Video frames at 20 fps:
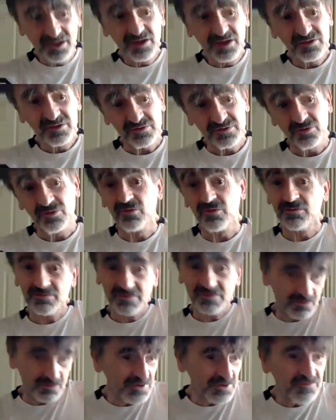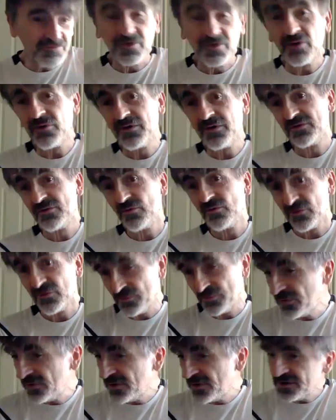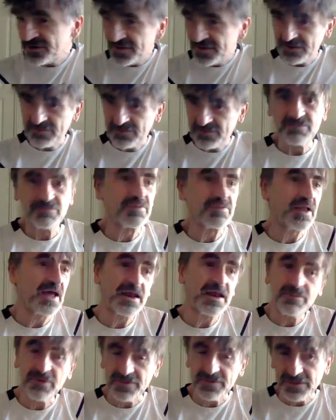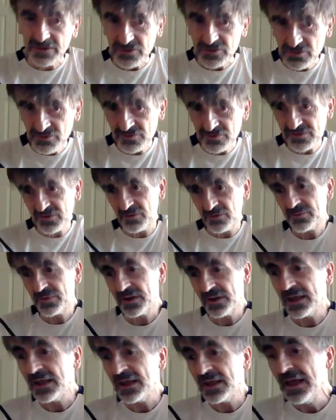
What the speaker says: So went forward, was put onto that plan by the insurance company,